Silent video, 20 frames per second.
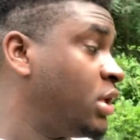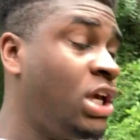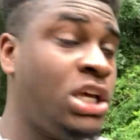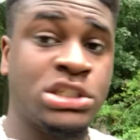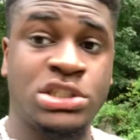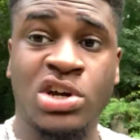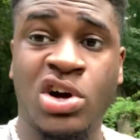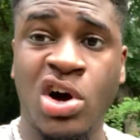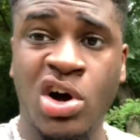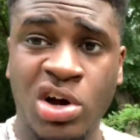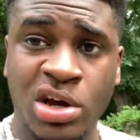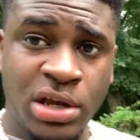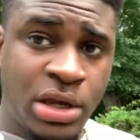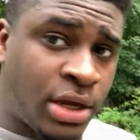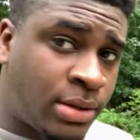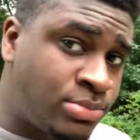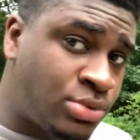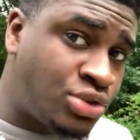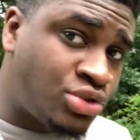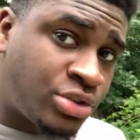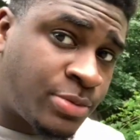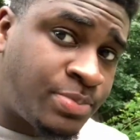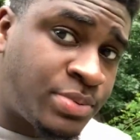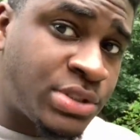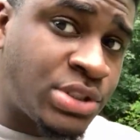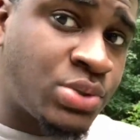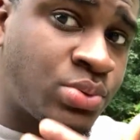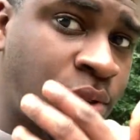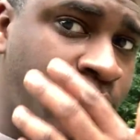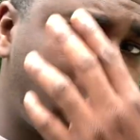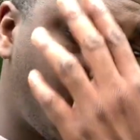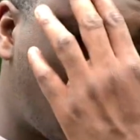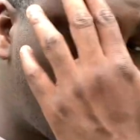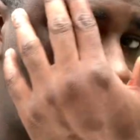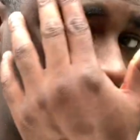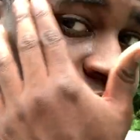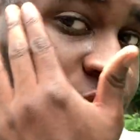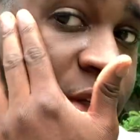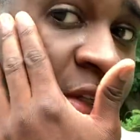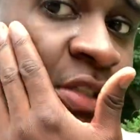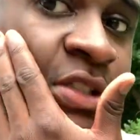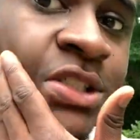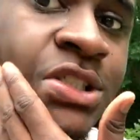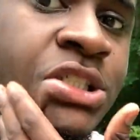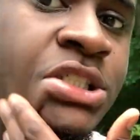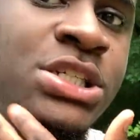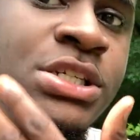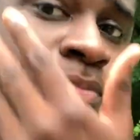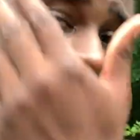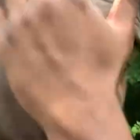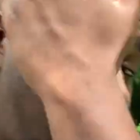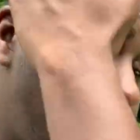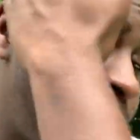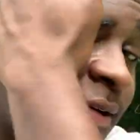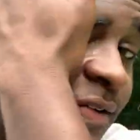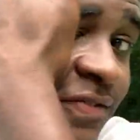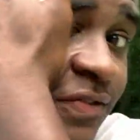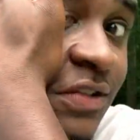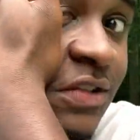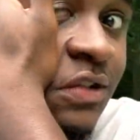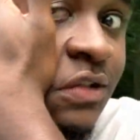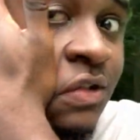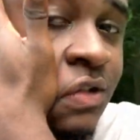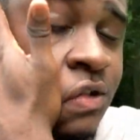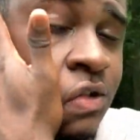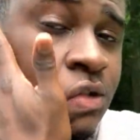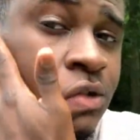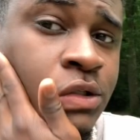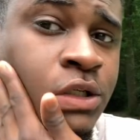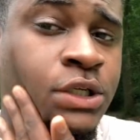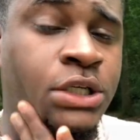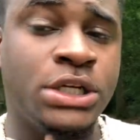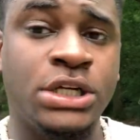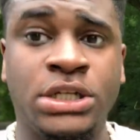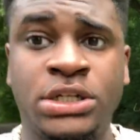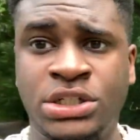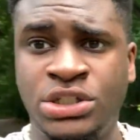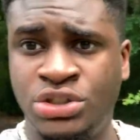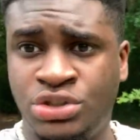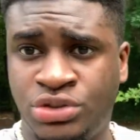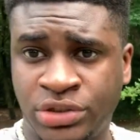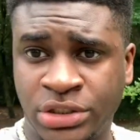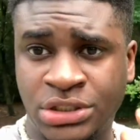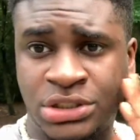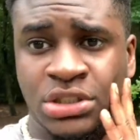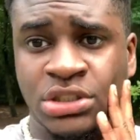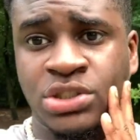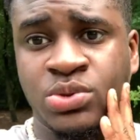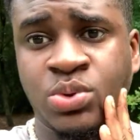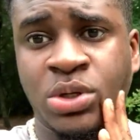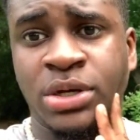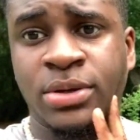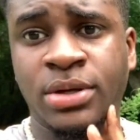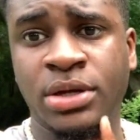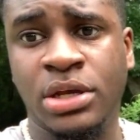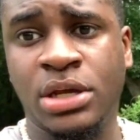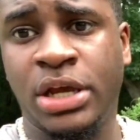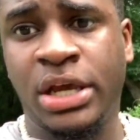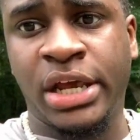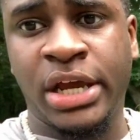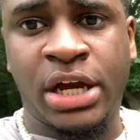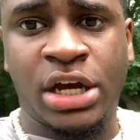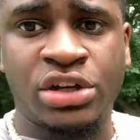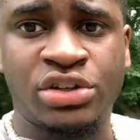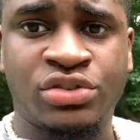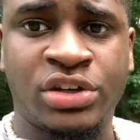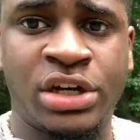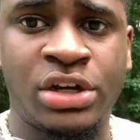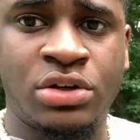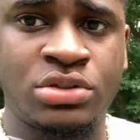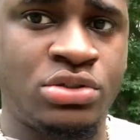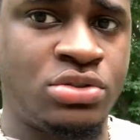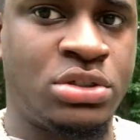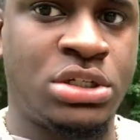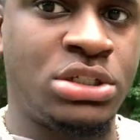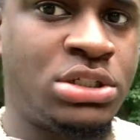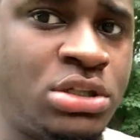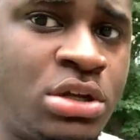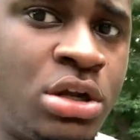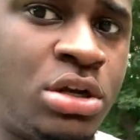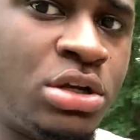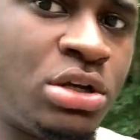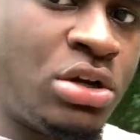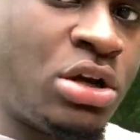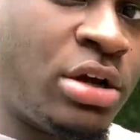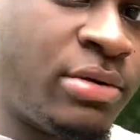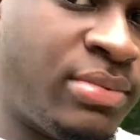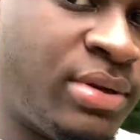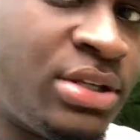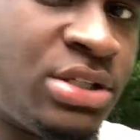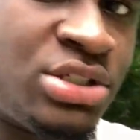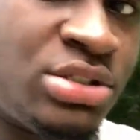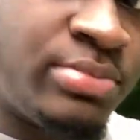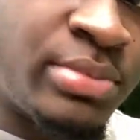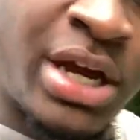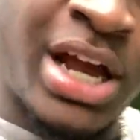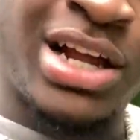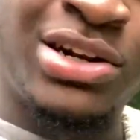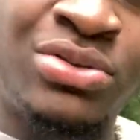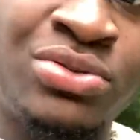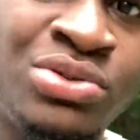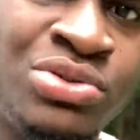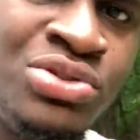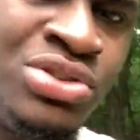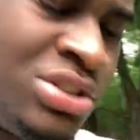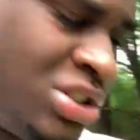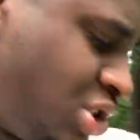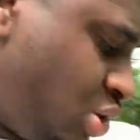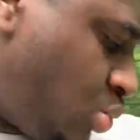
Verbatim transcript: it's hot. I'm dripping sweat. I don't know if y'all can see, but my face is drenched in sweat, and I got gray on, so that's not a good combination. But I don't usually